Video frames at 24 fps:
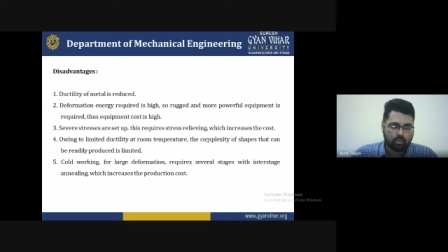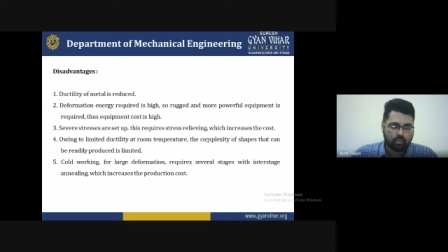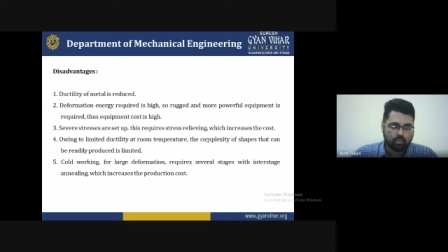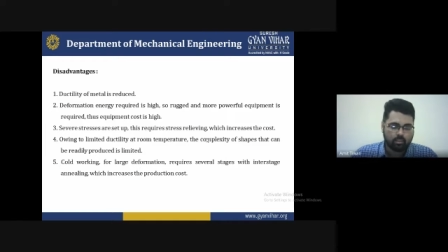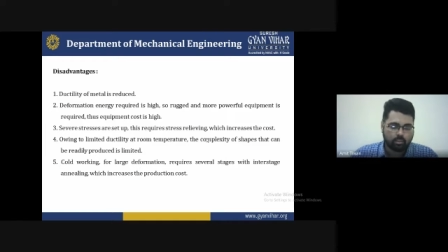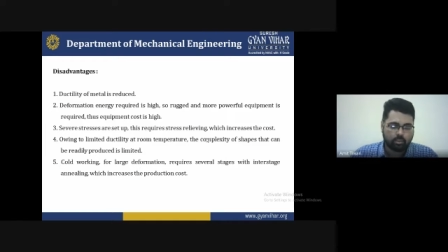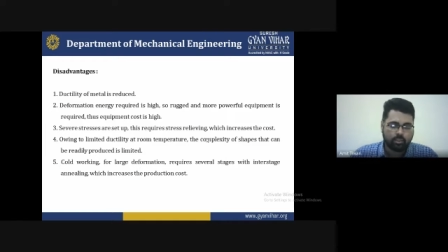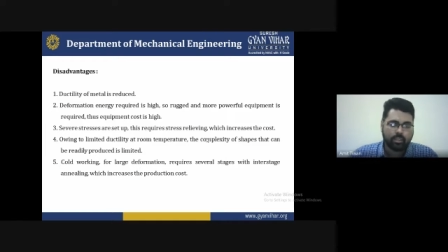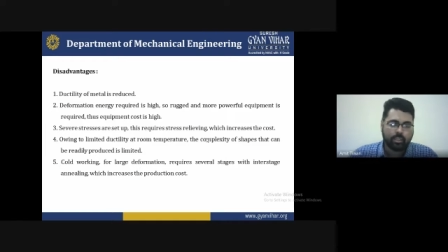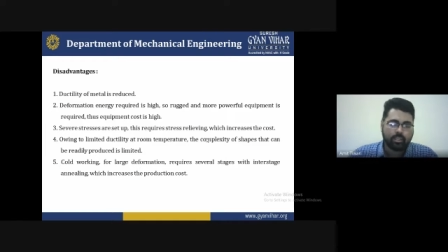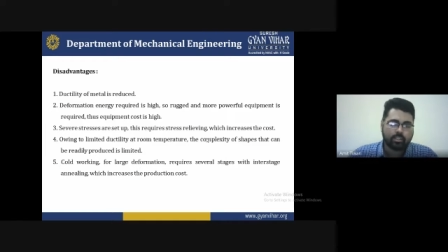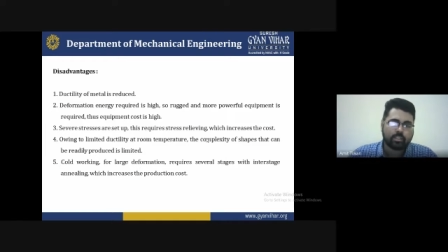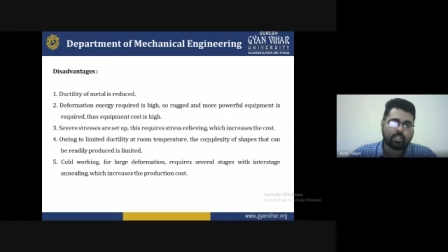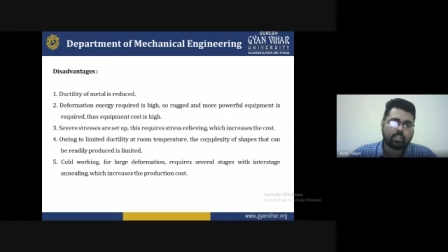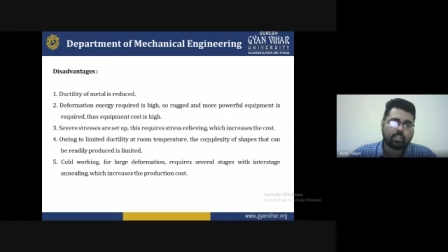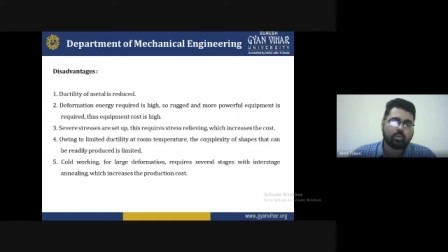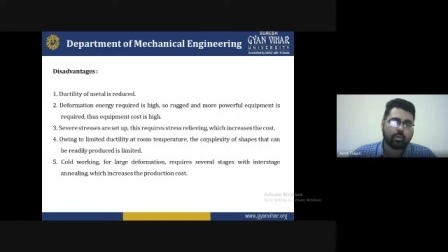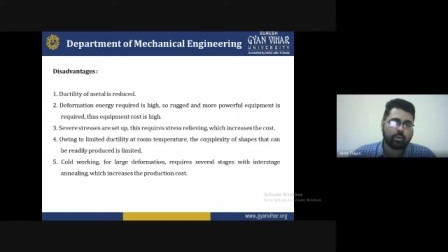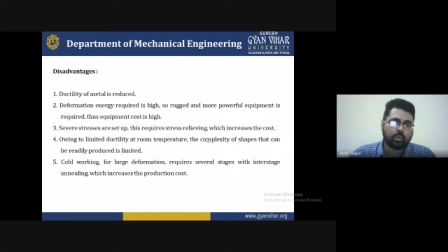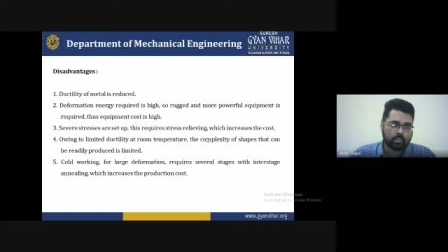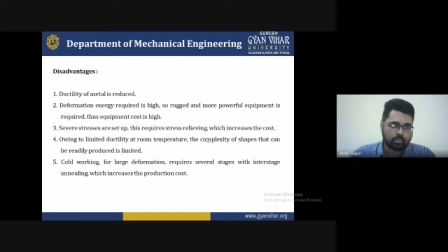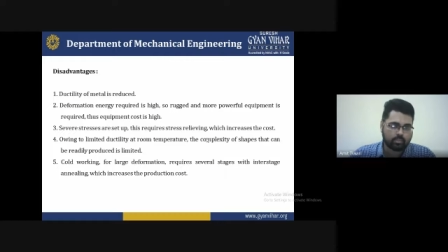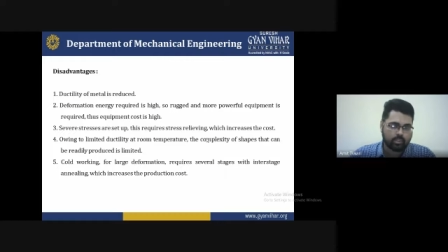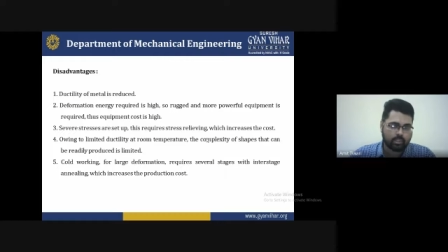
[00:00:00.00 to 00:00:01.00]
So it's easy to
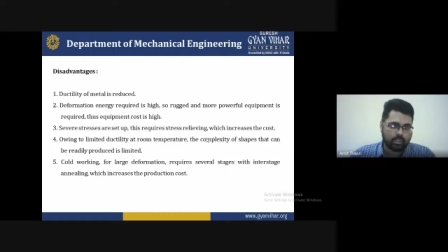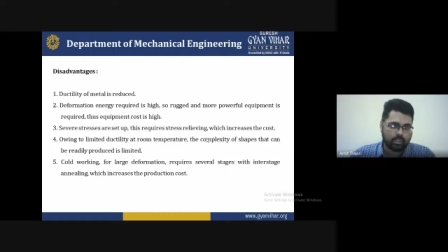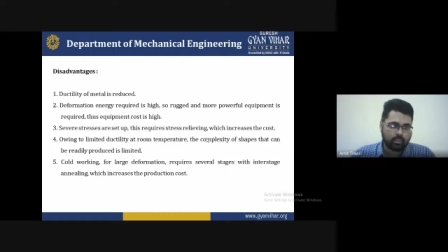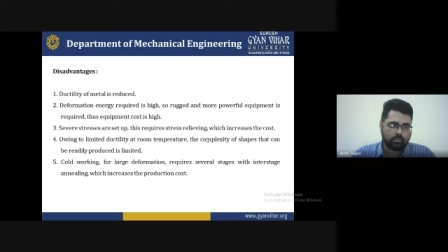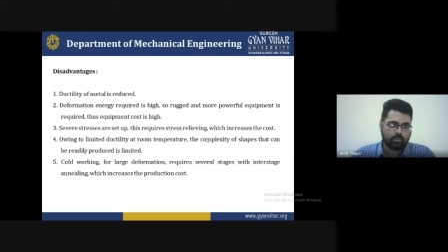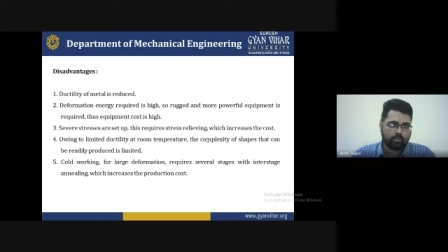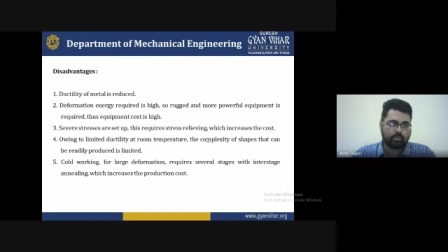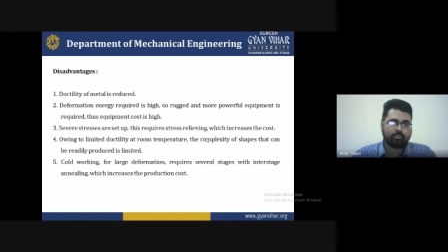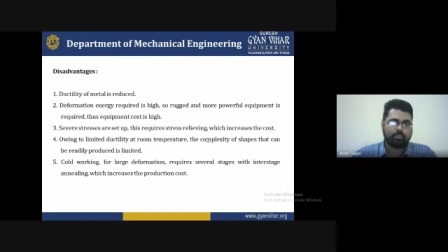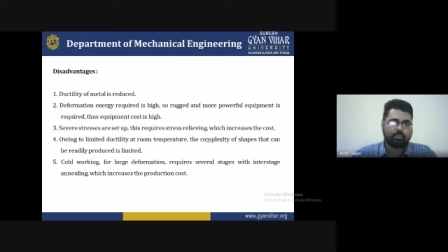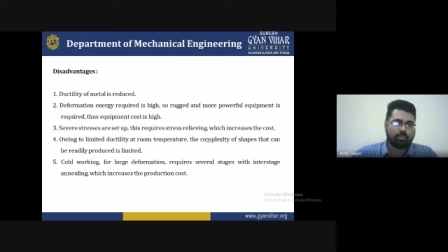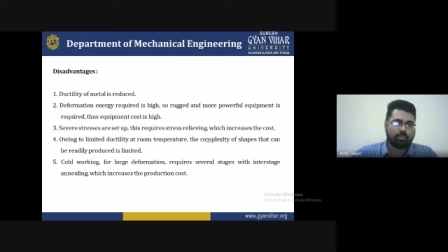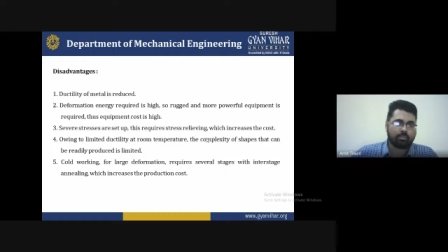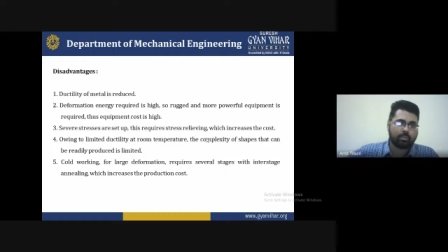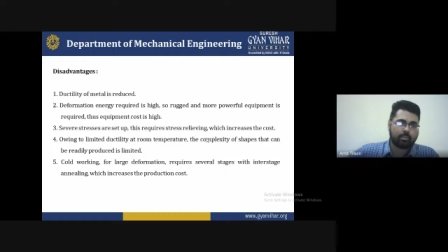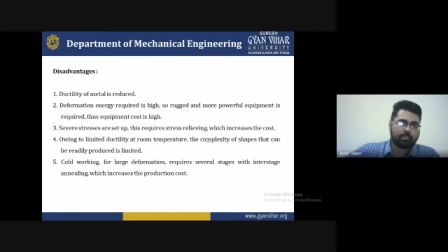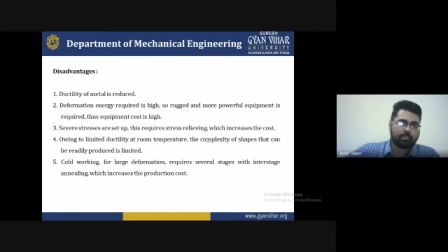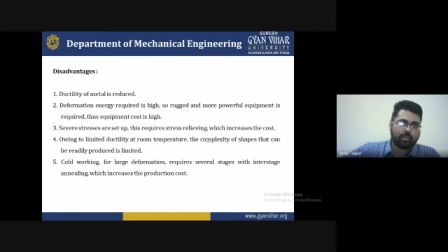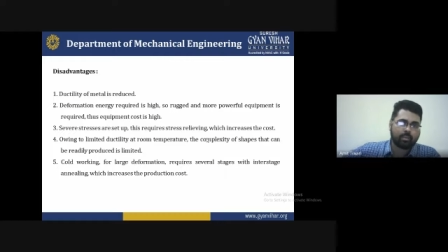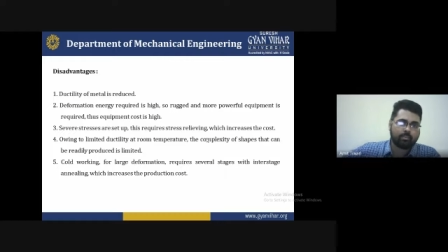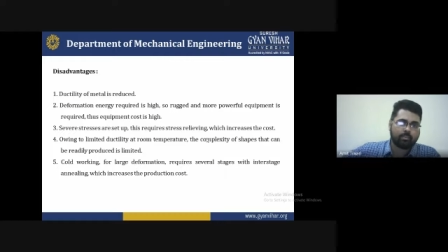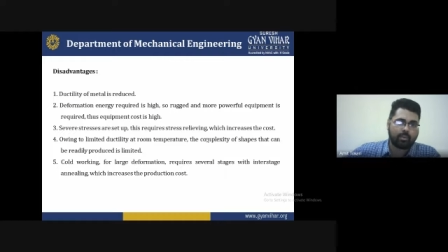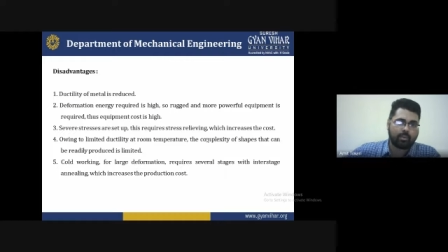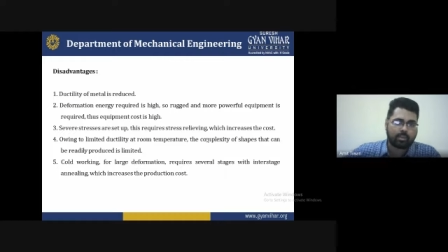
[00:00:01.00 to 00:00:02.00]
understand with
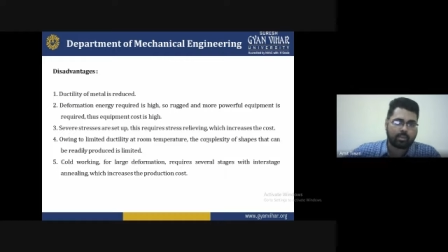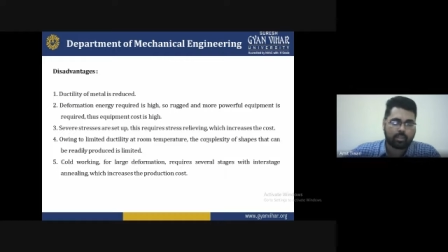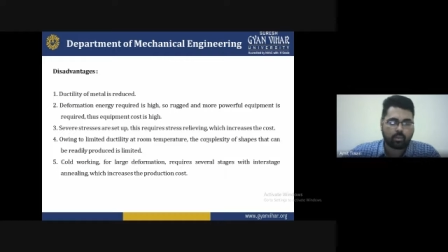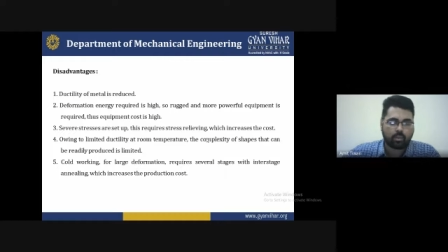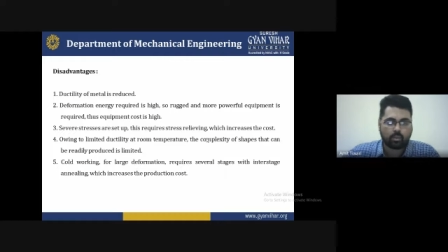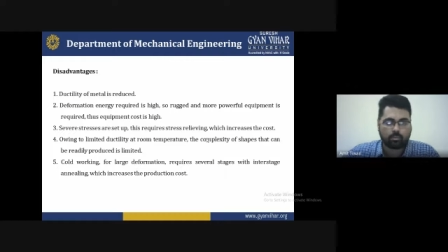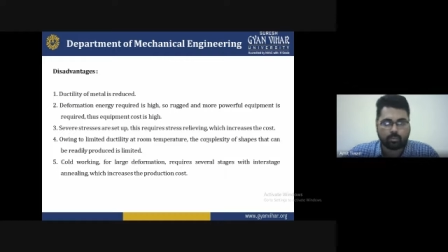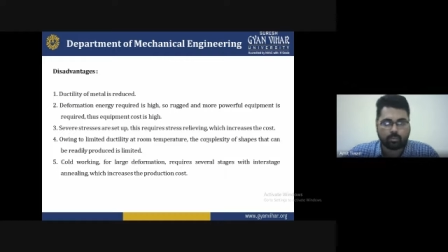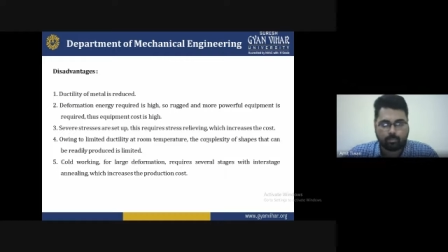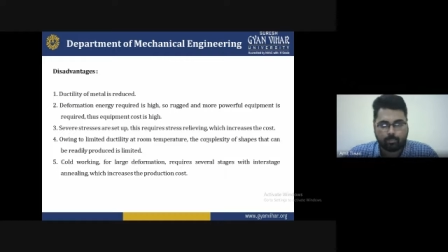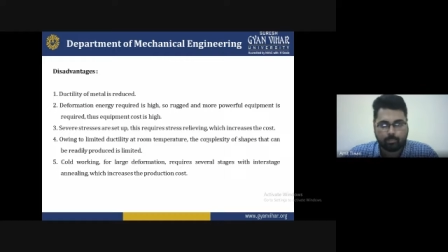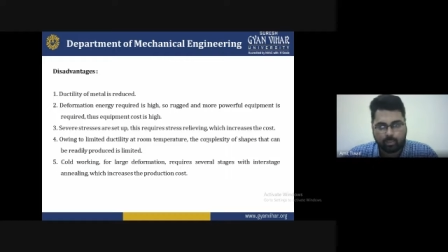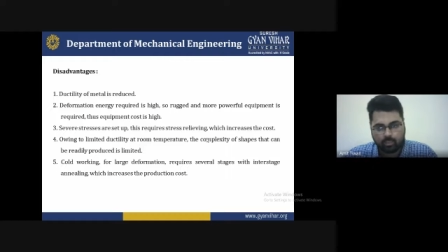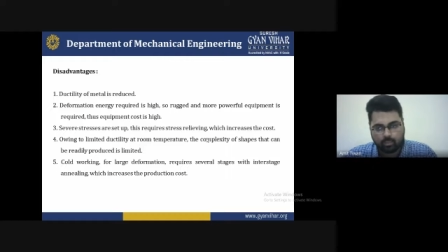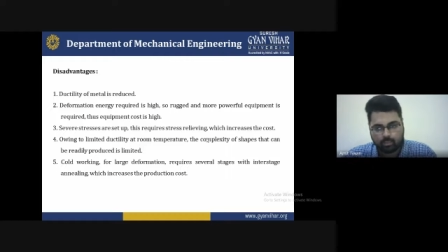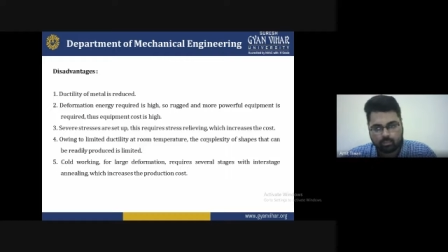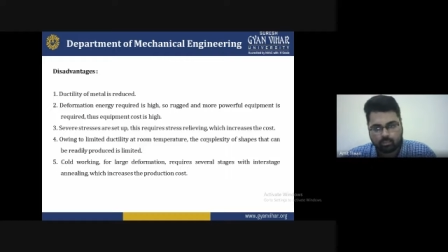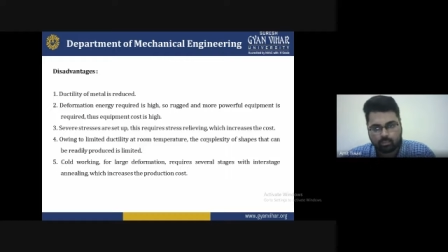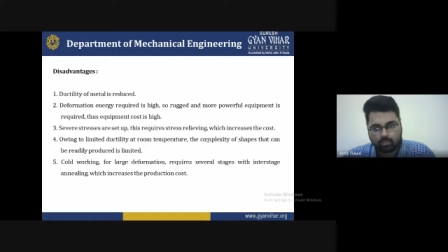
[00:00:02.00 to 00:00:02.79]
defecting of the part.